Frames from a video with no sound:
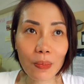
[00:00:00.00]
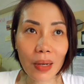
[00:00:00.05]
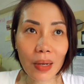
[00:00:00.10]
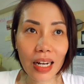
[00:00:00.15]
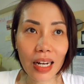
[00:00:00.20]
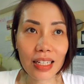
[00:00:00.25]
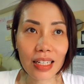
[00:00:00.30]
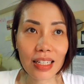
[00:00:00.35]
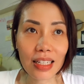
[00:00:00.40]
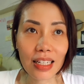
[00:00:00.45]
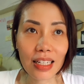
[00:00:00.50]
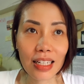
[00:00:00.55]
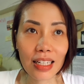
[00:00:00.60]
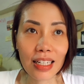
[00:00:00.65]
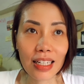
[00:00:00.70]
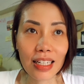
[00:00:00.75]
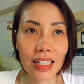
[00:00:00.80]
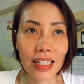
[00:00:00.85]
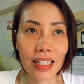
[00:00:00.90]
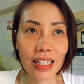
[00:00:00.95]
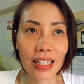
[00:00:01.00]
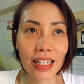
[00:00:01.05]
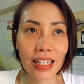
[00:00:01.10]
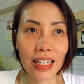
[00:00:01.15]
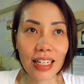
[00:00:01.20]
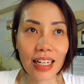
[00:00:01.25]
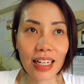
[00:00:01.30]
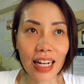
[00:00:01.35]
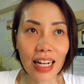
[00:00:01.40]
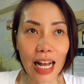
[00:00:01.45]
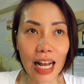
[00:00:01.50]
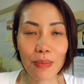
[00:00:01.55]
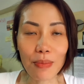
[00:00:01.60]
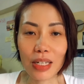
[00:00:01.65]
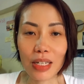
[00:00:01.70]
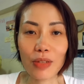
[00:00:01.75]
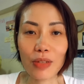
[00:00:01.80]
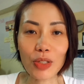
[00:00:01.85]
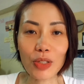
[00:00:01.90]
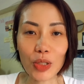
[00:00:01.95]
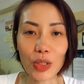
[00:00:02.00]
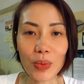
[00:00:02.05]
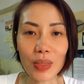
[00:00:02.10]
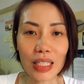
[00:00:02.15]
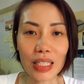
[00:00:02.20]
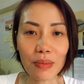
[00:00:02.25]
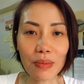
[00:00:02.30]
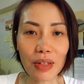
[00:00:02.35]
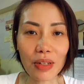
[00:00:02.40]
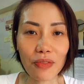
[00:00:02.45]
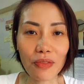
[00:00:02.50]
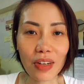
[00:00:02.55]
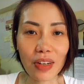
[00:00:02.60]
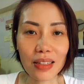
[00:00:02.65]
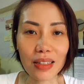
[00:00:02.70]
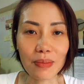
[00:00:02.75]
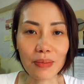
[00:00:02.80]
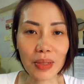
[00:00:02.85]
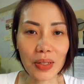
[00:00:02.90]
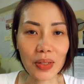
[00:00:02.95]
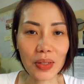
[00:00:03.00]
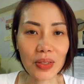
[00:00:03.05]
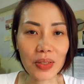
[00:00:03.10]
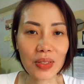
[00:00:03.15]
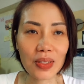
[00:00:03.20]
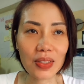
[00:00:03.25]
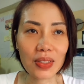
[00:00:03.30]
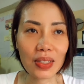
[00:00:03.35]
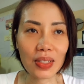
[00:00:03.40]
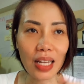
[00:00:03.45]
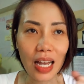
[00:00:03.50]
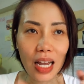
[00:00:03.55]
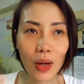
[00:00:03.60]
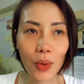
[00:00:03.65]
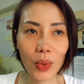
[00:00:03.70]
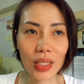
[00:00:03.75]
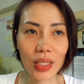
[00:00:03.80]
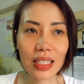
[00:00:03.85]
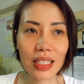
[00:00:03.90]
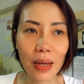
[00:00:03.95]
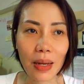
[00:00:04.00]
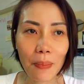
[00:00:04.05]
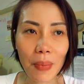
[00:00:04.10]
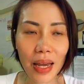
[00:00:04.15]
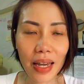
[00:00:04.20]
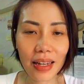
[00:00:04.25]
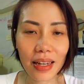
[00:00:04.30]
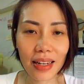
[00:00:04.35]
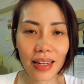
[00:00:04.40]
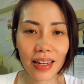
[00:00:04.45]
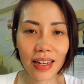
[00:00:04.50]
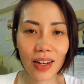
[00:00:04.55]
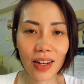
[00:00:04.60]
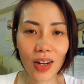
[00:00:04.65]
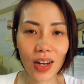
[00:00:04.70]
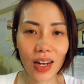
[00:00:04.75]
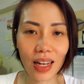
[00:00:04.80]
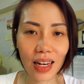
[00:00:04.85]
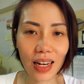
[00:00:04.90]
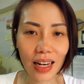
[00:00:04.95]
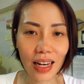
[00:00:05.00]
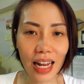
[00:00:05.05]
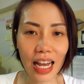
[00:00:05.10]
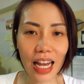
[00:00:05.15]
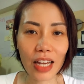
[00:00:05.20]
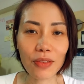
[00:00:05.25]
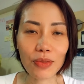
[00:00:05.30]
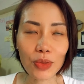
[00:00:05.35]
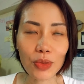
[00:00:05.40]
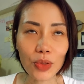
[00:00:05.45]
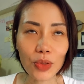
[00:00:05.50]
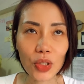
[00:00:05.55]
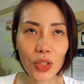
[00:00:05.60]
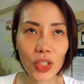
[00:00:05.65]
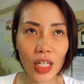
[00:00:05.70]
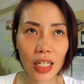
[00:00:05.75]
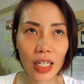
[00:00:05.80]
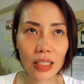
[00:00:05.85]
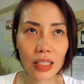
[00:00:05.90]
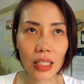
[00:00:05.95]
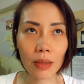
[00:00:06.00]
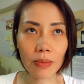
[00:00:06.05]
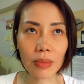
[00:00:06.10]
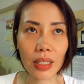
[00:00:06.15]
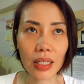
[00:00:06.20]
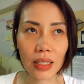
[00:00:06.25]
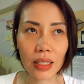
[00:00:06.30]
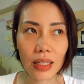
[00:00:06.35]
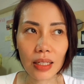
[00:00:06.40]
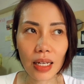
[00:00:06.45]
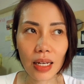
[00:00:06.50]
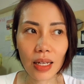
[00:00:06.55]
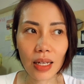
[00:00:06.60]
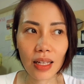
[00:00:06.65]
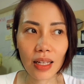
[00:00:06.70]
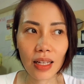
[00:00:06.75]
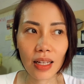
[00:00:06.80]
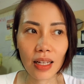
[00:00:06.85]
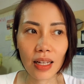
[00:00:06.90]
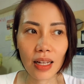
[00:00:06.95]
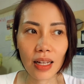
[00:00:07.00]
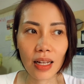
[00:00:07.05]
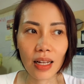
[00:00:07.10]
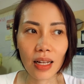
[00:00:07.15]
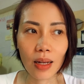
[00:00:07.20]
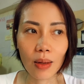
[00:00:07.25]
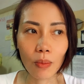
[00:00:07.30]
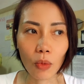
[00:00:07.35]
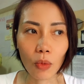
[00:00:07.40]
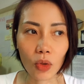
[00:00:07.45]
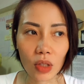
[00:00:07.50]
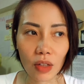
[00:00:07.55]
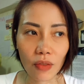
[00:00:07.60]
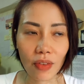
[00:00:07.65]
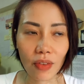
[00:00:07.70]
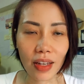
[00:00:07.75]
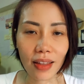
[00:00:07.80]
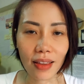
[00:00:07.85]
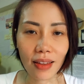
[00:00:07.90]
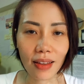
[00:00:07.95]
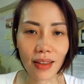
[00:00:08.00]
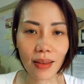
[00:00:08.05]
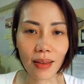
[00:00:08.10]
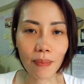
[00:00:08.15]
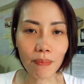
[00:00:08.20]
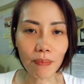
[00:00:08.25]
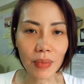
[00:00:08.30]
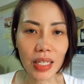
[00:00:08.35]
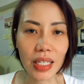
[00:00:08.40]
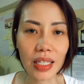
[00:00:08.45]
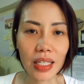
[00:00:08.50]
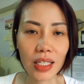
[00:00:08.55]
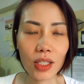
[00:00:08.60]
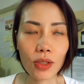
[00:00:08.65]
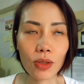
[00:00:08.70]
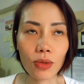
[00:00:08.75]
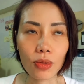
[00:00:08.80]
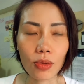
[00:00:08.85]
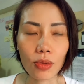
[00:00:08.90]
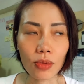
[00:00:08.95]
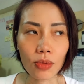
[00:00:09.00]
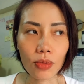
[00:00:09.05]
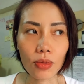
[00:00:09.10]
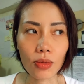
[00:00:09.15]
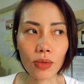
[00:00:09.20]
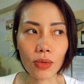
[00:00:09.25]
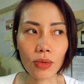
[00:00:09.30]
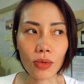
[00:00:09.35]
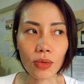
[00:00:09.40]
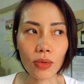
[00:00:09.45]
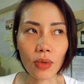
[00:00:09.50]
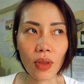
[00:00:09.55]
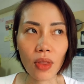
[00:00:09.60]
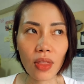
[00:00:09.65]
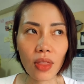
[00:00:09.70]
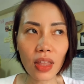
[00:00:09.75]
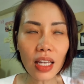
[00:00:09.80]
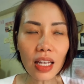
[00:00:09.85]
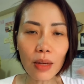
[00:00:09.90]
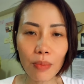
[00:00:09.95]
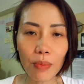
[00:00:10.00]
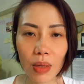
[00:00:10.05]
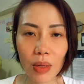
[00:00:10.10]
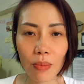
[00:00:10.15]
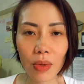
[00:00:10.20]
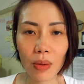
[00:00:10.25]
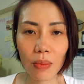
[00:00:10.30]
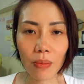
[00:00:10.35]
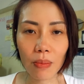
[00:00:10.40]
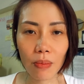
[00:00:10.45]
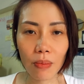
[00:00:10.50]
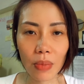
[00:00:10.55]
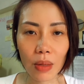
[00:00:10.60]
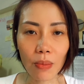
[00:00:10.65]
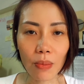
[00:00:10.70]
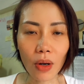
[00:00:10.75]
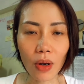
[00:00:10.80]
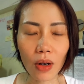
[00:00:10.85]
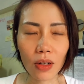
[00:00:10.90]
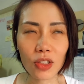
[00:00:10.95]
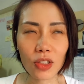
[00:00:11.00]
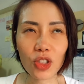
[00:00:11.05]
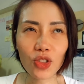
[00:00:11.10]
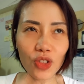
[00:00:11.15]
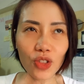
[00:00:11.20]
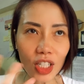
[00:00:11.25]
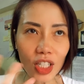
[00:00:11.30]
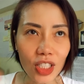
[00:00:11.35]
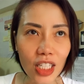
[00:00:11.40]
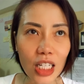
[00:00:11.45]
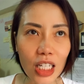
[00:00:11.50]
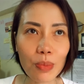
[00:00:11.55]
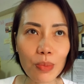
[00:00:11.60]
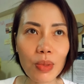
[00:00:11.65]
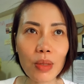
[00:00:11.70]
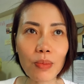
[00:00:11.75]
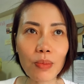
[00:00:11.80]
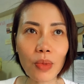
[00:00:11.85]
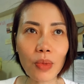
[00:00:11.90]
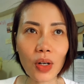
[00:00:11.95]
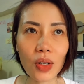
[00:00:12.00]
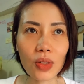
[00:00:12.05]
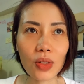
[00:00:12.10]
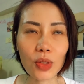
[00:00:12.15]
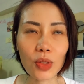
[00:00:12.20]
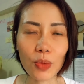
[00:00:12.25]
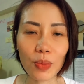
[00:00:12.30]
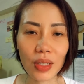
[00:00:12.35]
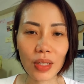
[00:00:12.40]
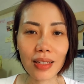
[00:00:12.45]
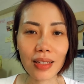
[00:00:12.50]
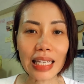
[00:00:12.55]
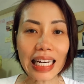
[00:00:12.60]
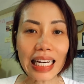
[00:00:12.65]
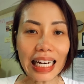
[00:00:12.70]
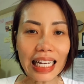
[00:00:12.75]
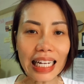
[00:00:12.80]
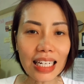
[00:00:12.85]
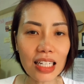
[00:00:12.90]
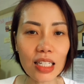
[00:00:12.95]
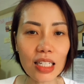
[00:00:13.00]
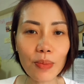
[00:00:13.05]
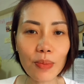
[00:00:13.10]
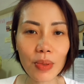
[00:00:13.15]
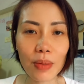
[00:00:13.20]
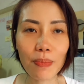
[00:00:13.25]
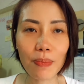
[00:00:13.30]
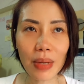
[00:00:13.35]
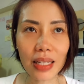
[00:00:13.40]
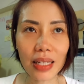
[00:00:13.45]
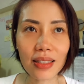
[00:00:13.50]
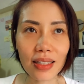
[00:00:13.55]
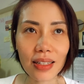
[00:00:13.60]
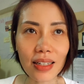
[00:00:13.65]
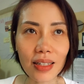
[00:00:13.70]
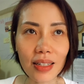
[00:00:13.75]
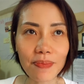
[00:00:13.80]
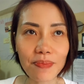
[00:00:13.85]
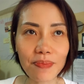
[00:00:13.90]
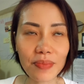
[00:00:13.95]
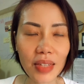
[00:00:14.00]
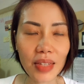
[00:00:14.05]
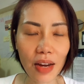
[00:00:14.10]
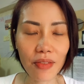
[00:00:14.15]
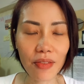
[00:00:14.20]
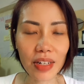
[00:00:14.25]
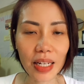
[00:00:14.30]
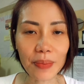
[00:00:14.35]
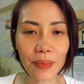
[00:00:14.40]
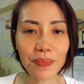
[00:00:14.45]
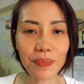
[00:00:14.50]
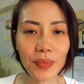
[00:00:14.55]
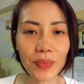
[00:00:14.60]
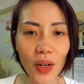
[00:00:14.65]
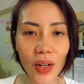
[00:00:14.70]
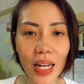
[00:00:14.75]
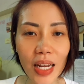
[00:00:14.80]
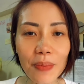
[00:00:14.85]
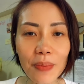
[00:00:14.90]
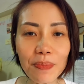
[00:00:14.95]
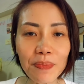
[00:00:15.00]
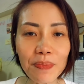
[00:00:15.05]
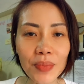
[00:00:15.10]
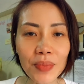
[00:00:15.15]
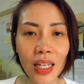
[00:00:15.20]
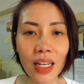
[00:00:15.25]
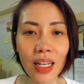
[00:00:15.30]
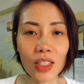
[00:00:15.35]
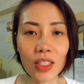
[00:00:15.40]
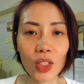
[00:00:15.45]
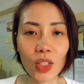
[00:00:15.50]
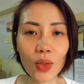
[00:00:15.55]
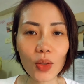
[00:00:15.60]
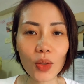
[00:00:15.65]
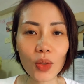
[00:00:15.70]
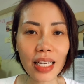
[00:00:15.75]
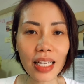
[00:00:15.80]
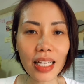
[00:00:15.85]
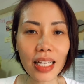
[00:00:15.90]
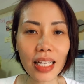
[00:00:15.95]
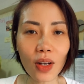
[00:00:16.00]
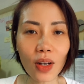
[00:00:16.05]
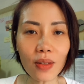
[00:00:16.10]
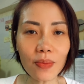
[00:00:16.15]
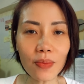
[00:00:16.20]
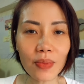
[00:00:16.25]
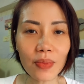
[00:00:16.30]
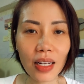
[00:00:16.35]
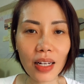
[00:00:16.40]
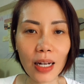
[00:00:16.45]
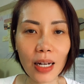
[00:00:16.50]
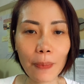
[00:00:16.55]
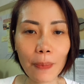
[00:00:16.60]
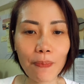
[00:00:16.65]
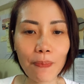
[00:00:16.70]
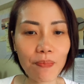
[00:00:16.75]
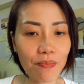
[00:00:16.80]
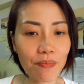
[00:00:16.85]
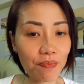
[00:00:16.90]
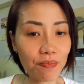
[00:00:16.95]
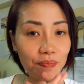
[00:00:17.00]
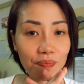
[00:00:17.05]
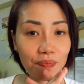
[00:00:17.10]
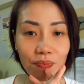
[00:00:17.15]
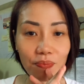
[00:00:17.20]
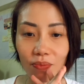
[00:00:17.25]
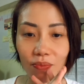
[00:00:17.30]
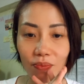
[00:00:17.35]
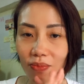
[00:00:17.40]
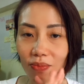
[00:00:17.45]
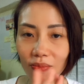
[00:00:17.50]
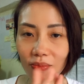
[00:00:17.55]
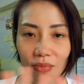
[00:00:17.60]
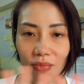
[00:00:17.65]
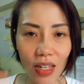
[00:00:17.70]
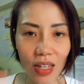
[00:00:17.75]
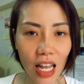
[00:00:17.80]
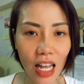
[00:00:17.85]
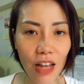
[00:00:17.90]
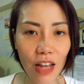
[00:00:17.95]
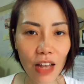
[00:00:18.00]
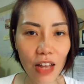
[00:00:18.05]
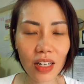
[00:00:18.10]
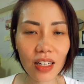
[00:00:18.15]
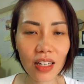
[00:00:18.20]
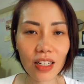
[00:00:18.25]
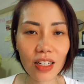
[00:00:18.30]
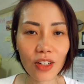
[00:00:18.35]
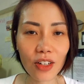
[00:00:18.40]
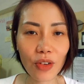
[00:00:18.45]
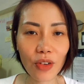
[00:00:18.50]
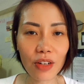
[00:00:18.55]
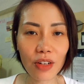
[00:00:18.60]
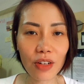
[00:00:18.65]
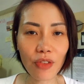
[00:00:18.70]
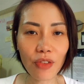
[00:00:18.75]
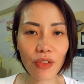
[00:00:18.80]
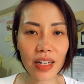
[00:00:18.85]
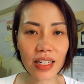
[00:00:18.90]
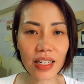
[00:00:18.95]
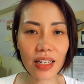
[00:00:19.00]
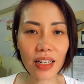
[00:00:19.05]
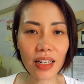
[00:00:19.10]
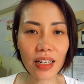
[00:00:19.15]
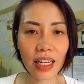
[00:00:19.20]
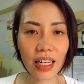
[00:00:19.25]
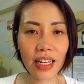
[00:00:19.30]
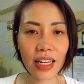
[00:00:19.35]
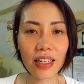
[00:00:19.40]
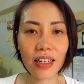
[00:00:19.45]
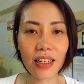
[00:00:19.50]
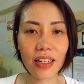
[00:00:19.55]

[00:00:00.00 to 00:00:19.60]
but I believe it should be something fun, because I always come back live to share something that motivated me to think a bit more, stretch a little bit more to be a little bit better every day. Okay, so that's all. Have a great Friday ahead.